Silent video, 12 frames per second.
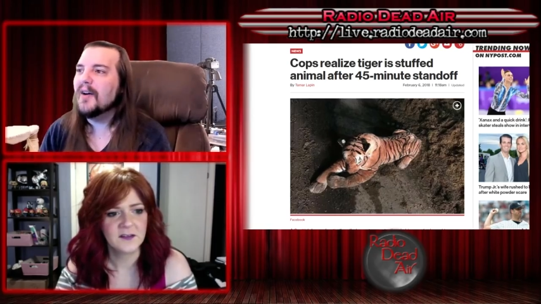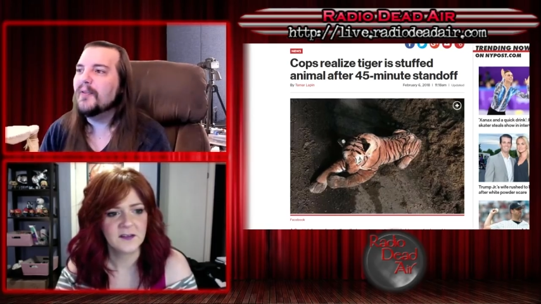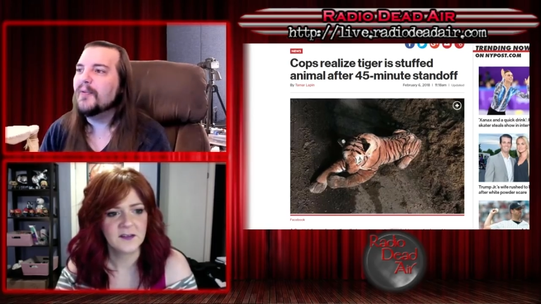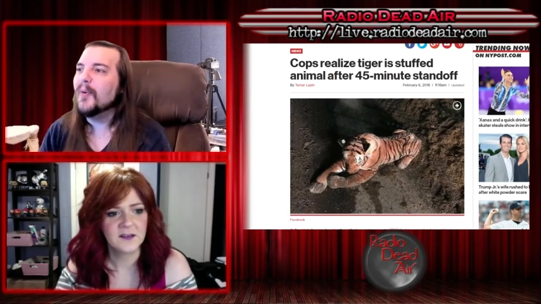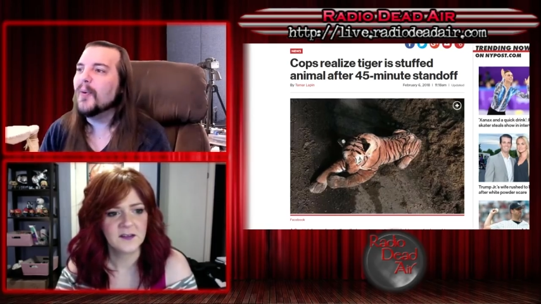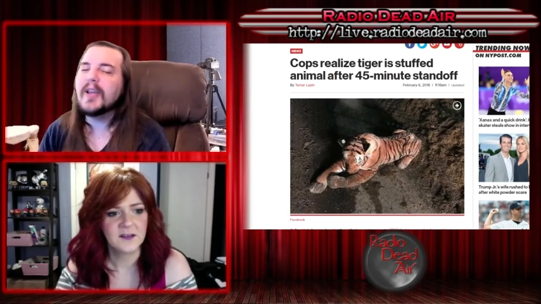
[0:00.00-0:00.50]

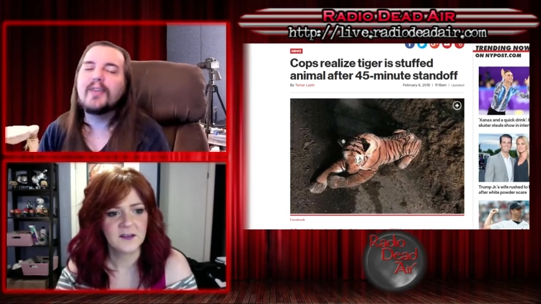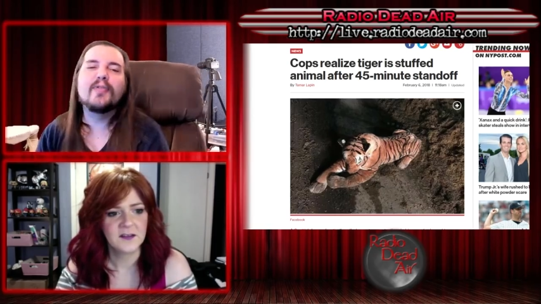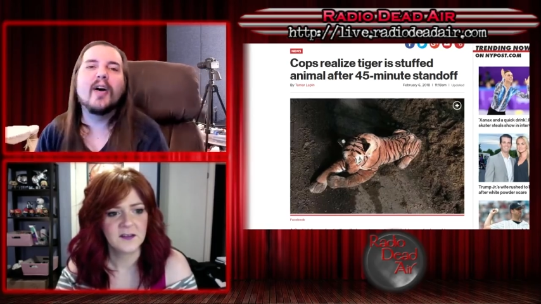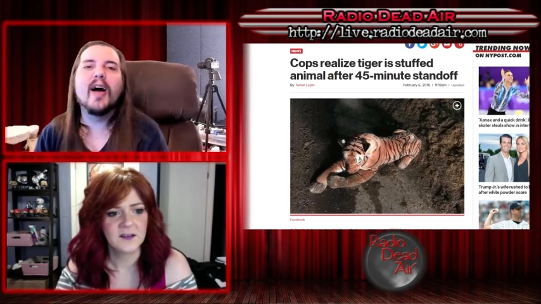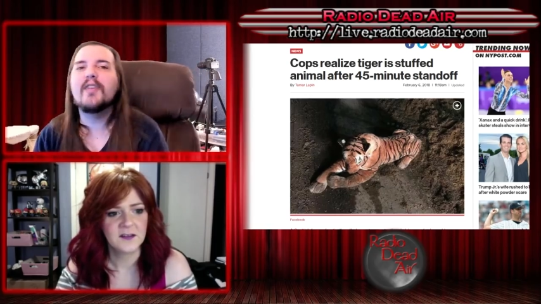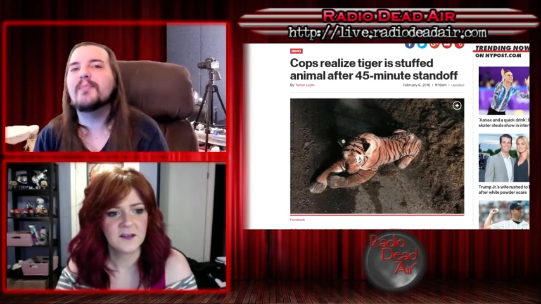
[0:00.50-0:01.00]

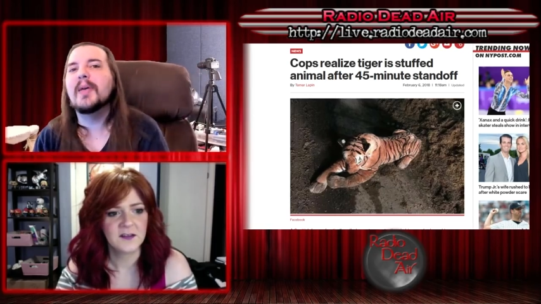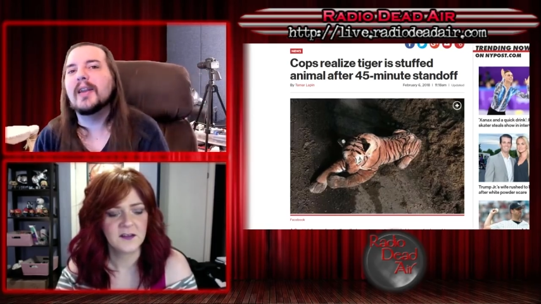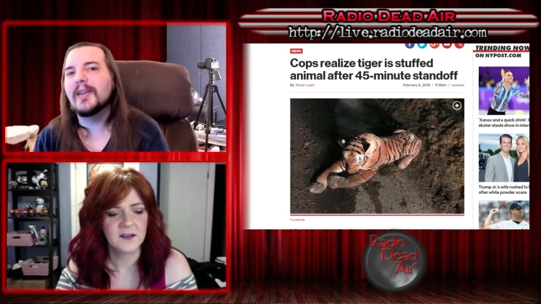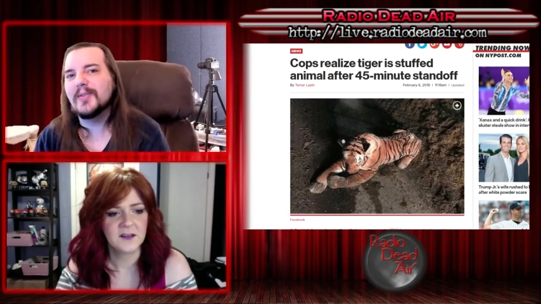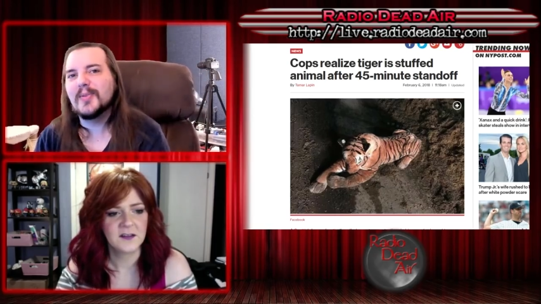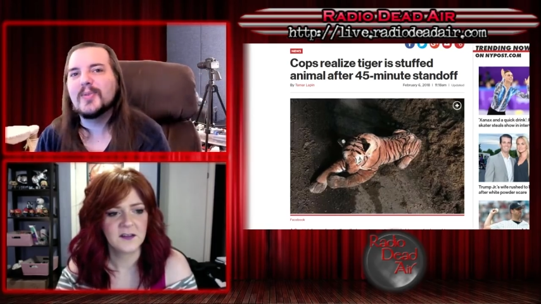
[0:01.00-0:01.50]
Speaker 1: forty-five
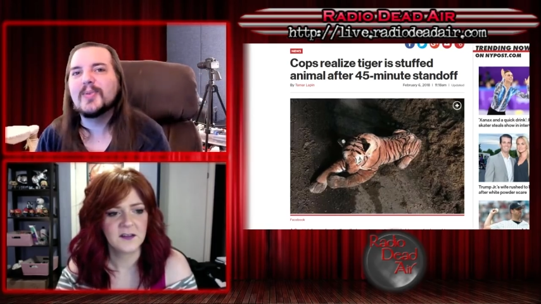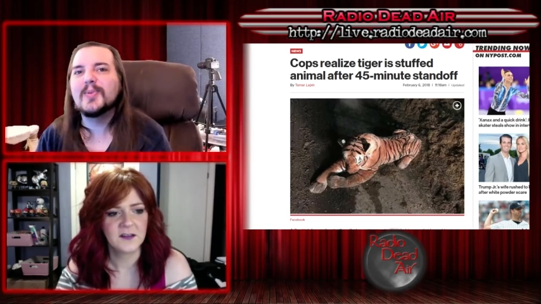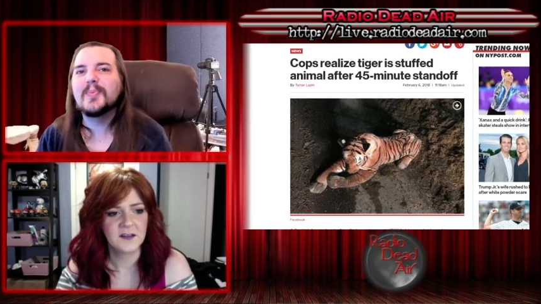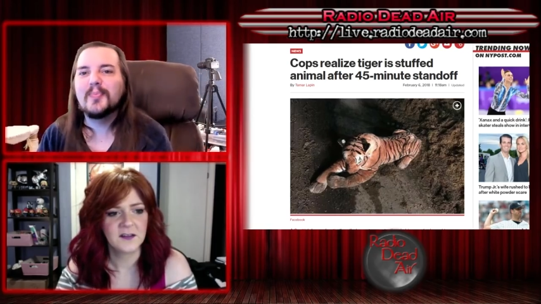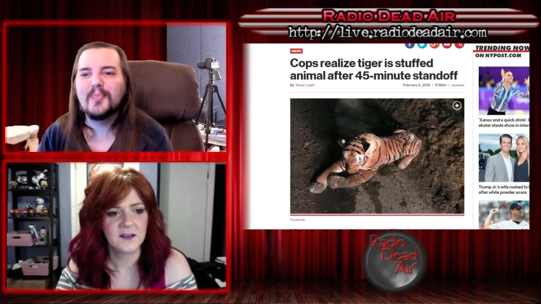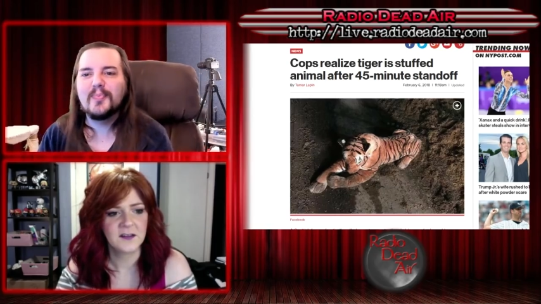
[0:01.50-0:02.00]

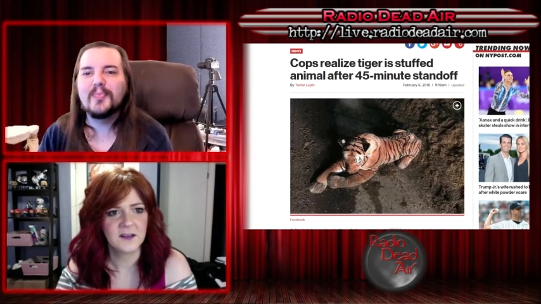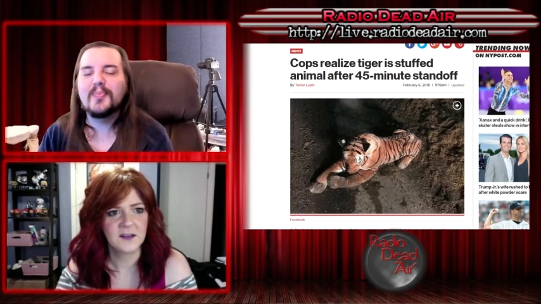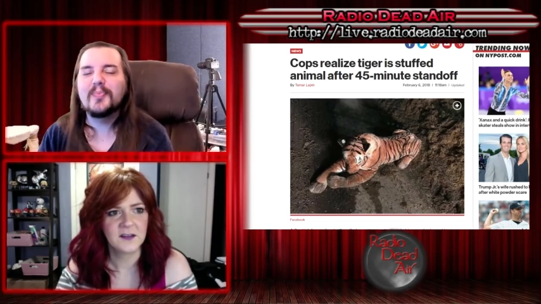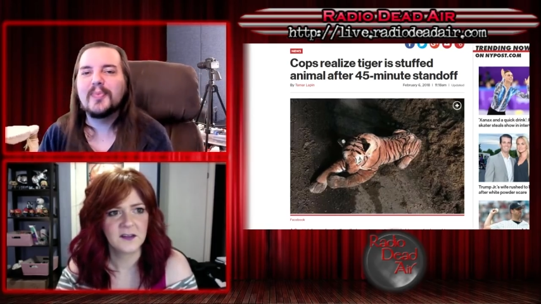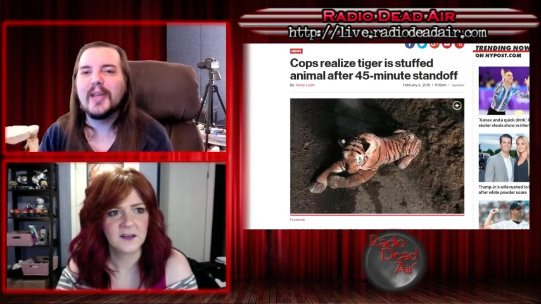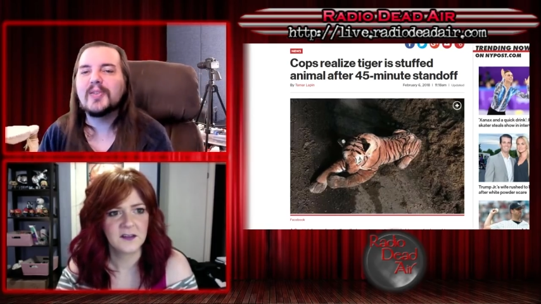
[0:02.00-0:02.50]
minutes.
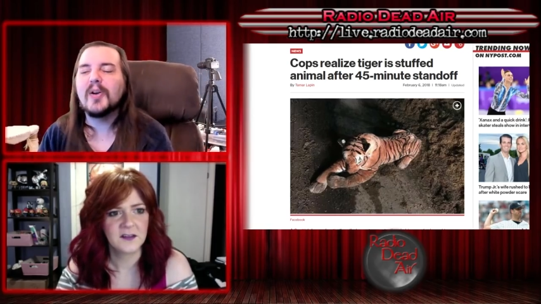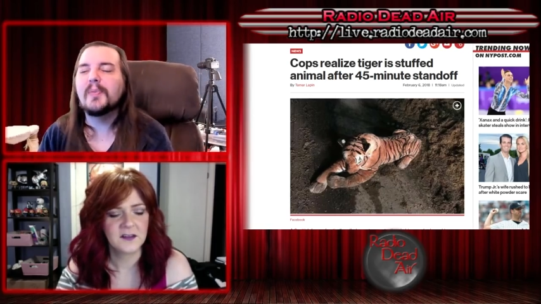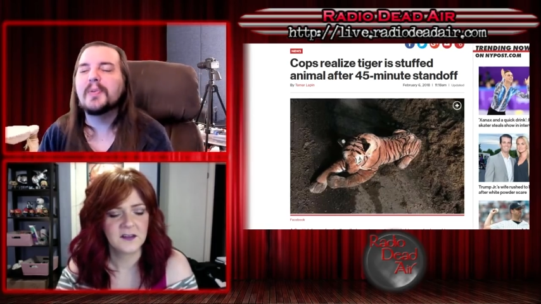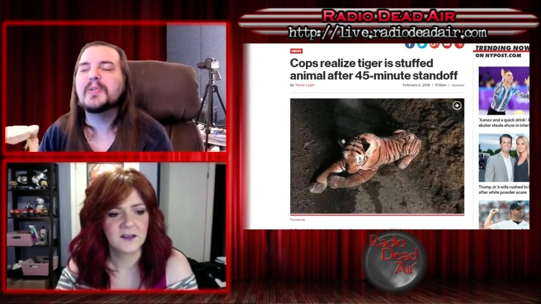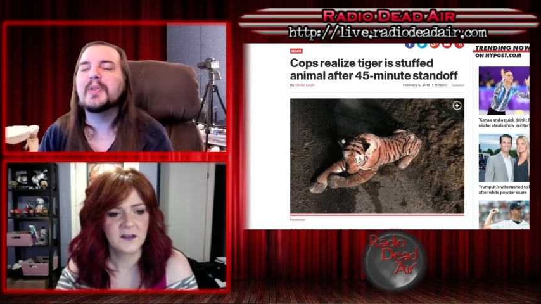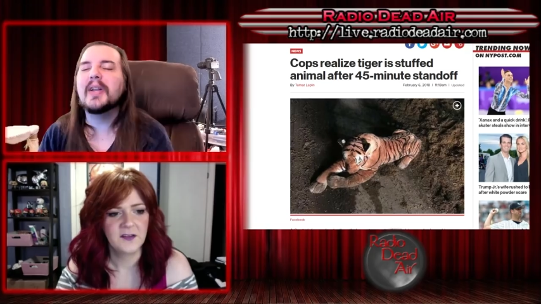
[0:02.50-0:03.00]
That's
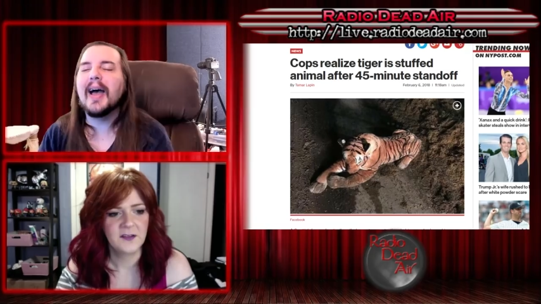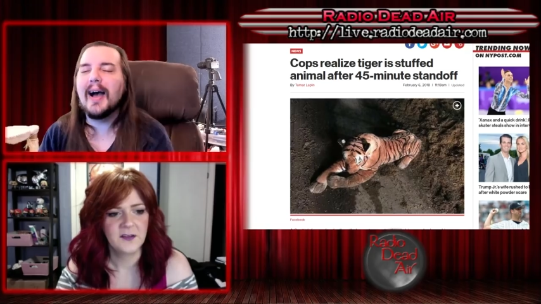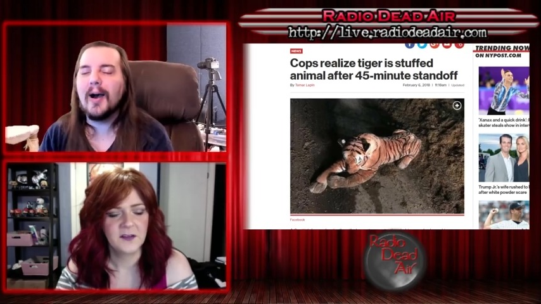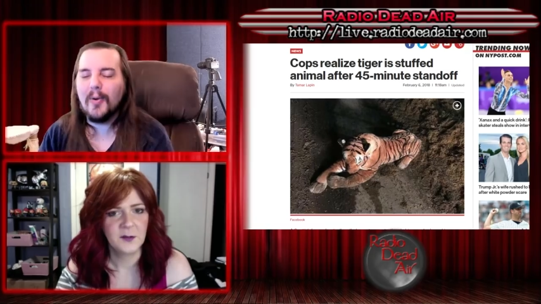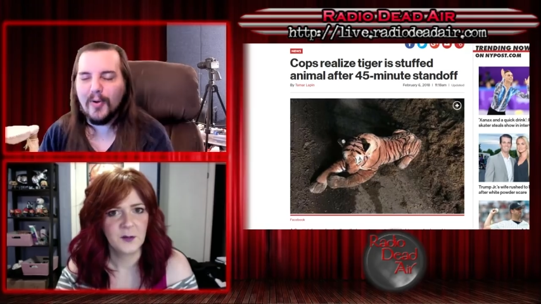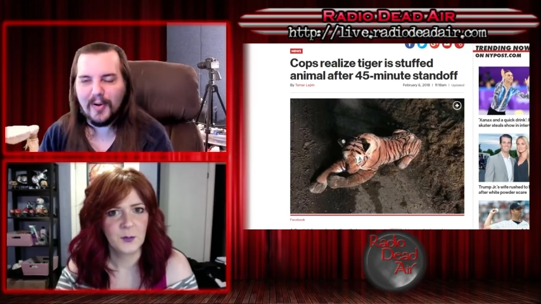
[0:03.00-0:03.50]
almost an
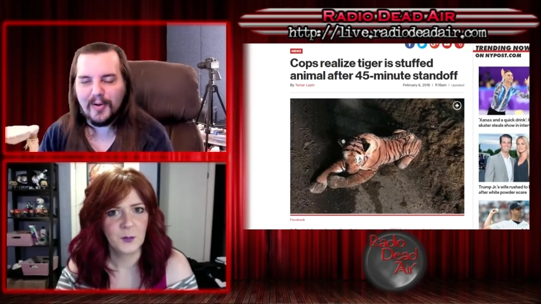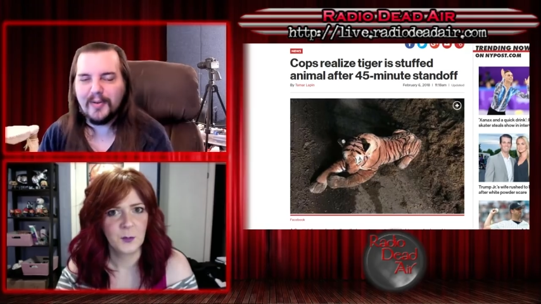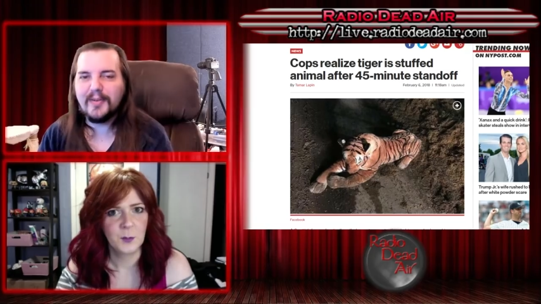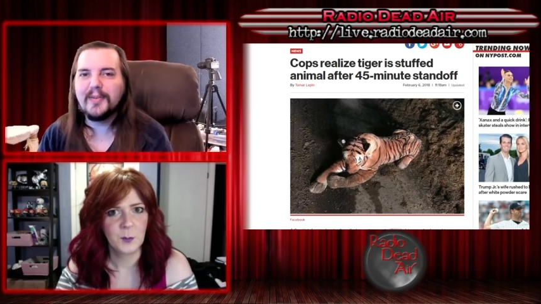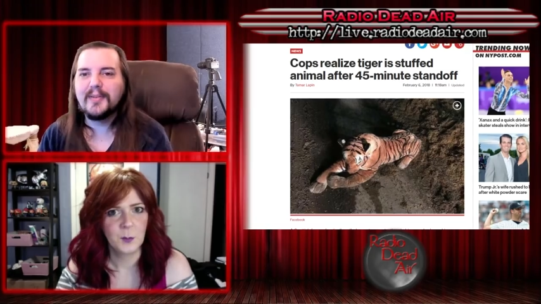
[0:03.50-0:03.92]
hour.